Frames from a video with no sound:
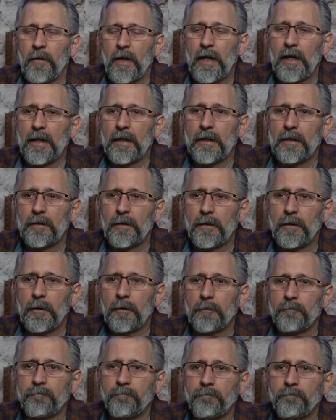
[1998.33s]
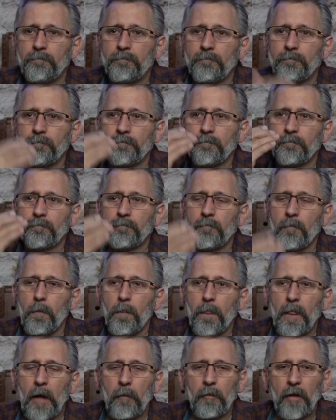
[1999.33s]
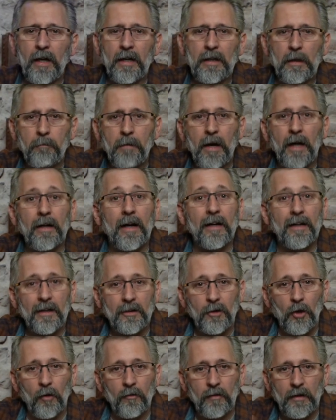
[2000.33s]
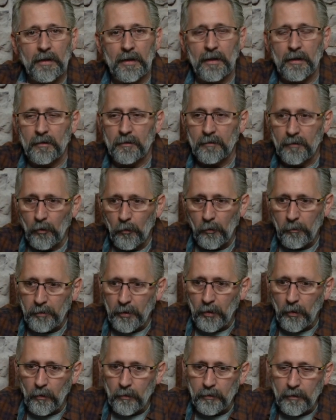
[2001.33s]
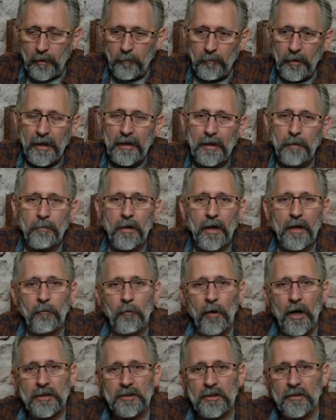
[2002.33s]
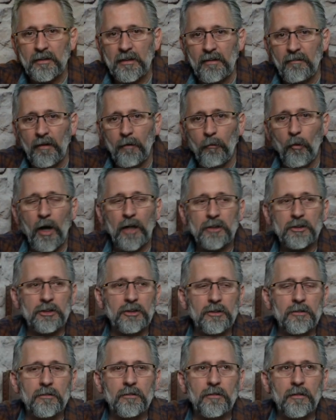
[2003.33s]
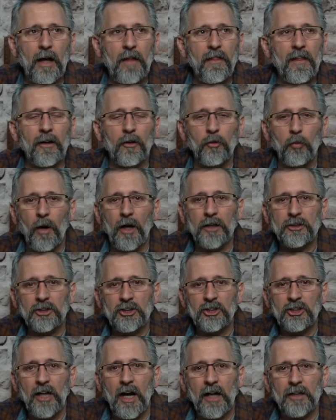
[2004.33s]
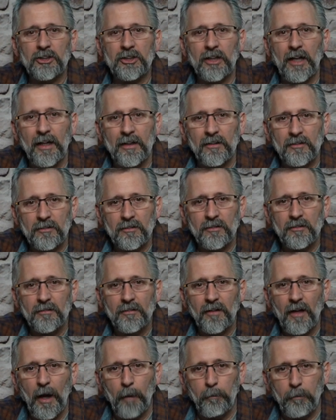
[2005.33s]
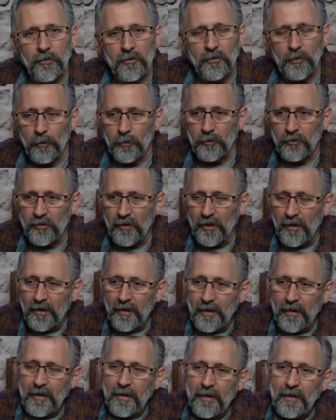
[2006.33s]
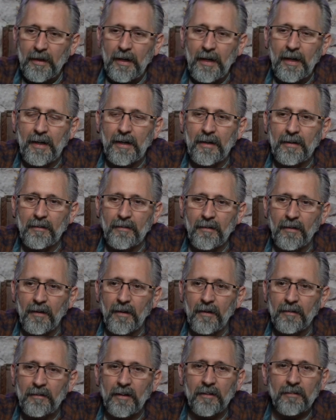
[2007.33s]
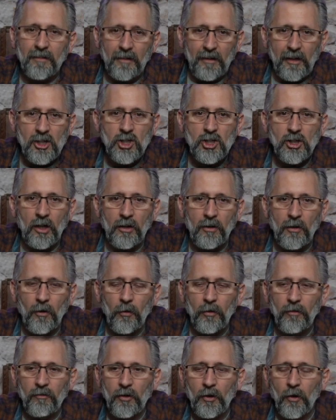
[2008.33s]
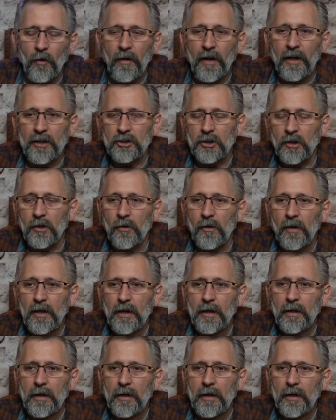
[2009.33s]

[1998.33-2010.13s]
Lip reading: And I'm laying in bed. I got COVID again. Lo and behold, I'm laying in bed. I'm watching TV. I think I was watching Josh Gates episodes and Destination Unknown, if you know that show.